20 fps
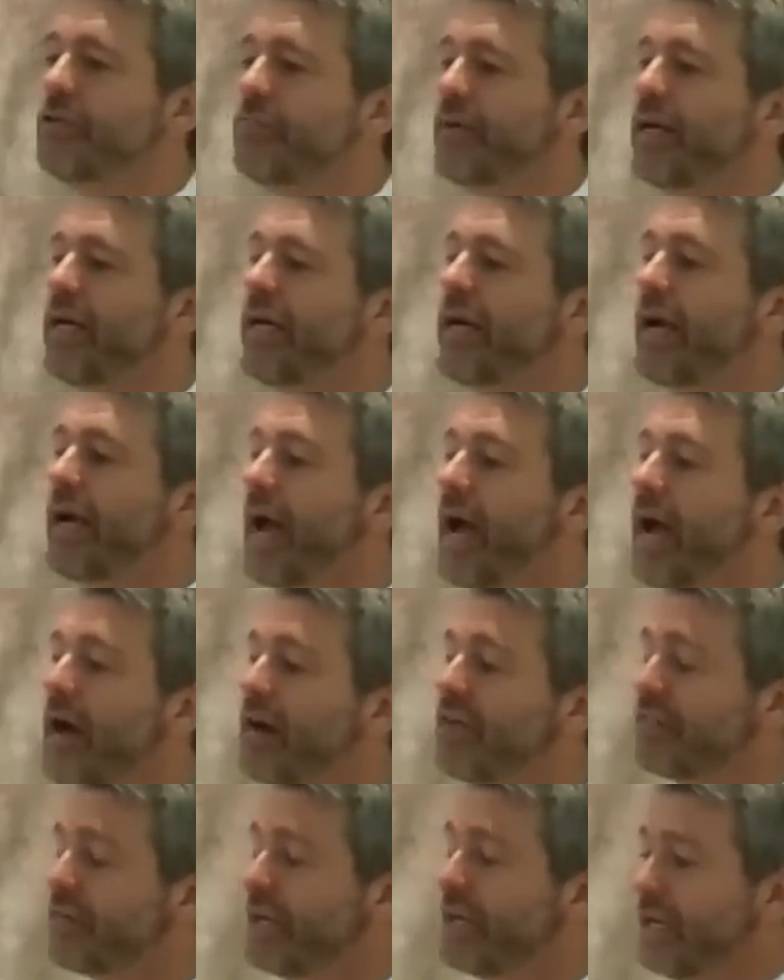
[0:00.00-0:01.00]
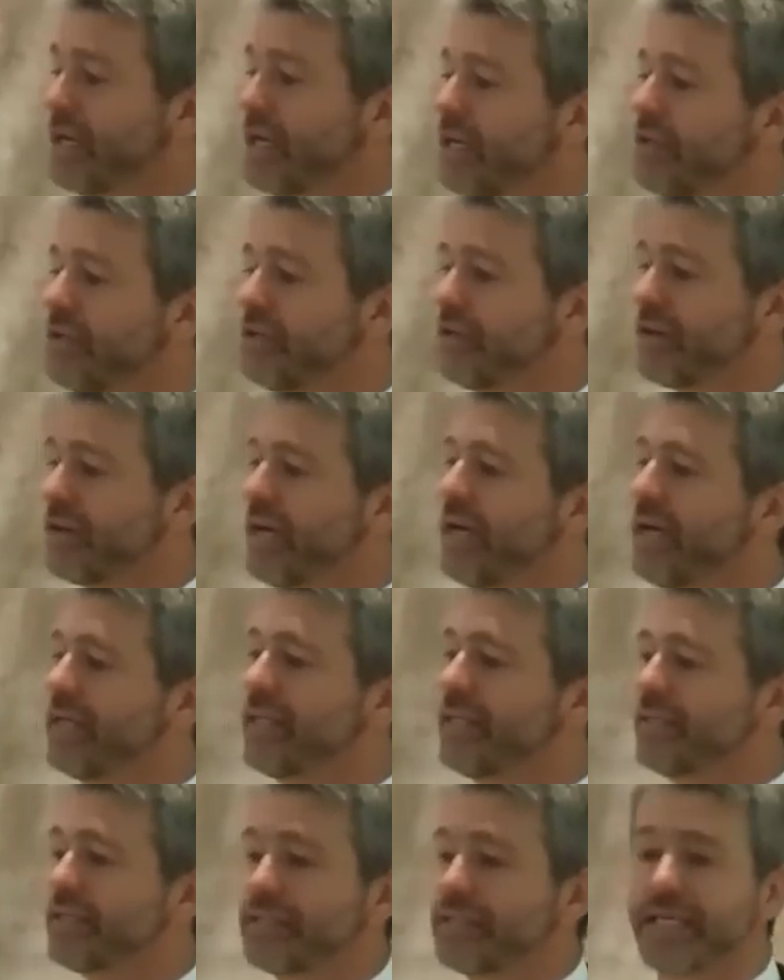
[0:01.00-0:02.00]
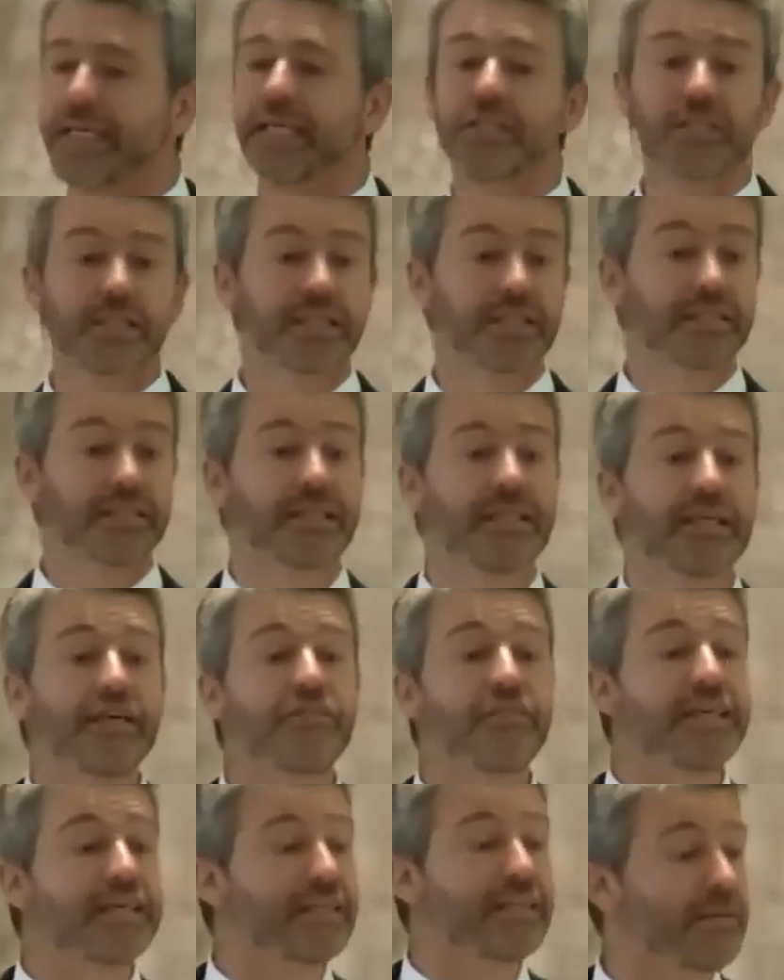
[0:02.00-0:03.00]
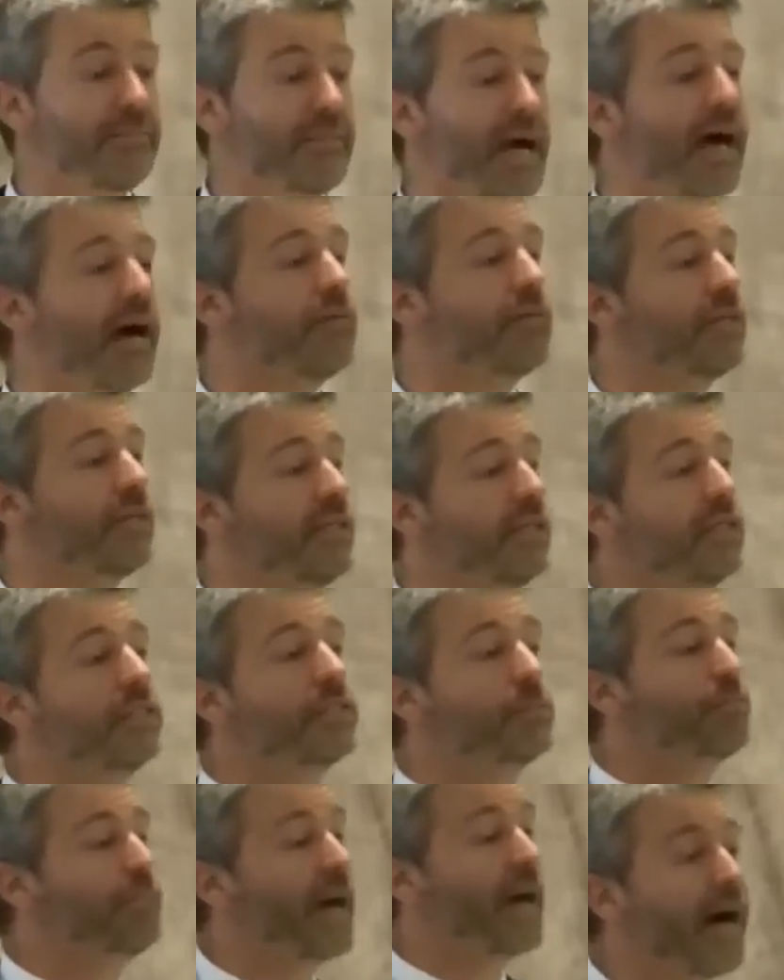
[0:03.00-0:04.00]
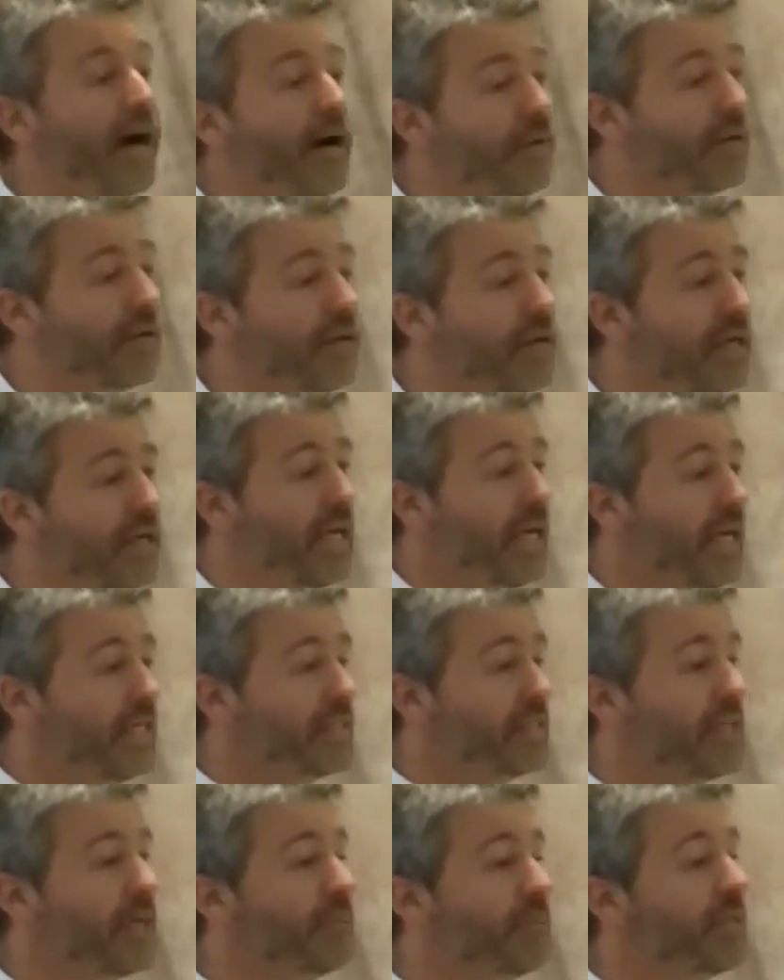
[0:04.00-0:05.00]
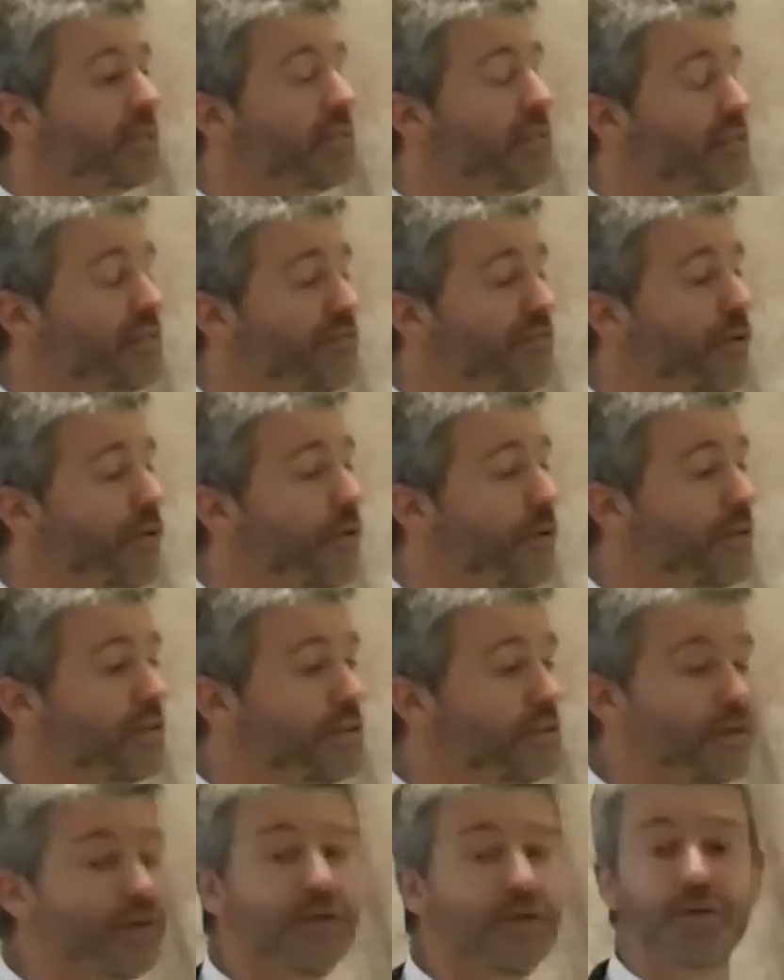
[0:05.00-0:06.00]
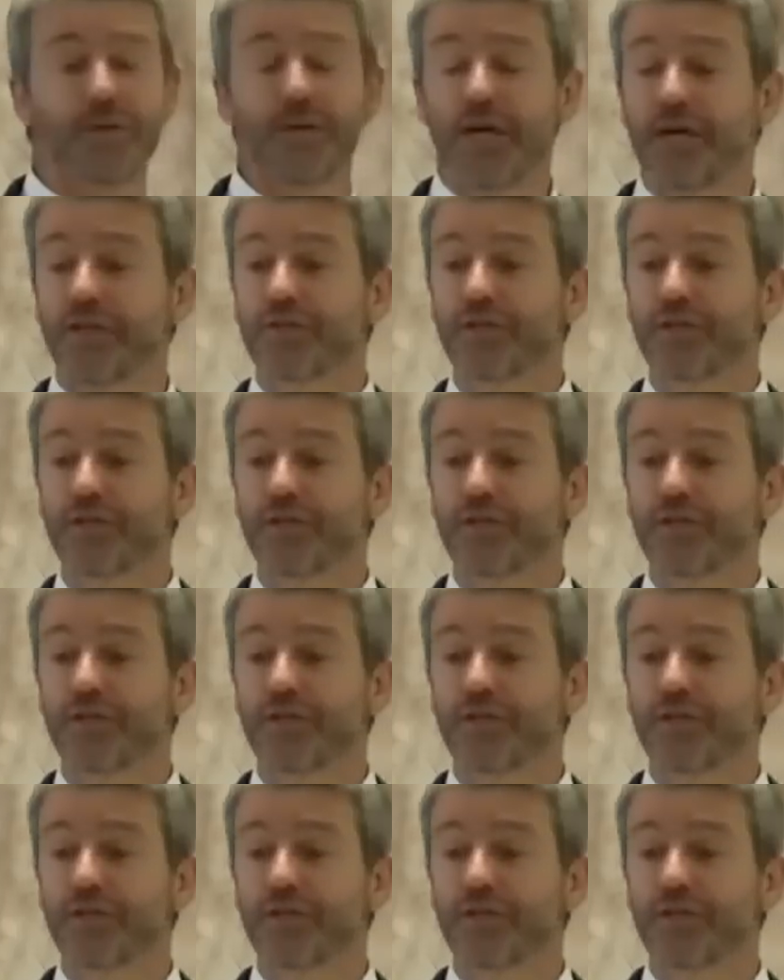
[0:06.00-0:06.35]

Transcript: you may have in your head his teachings, living them out in his power is something that's foreign to you.